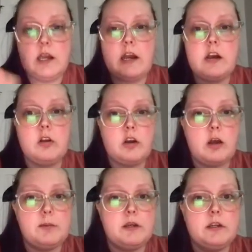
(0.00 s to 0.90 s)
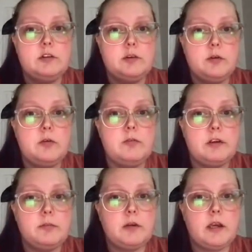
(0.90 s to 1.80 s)
and it'll copy it into
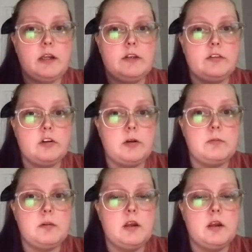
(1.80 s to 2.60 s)
Facebook and Instagram.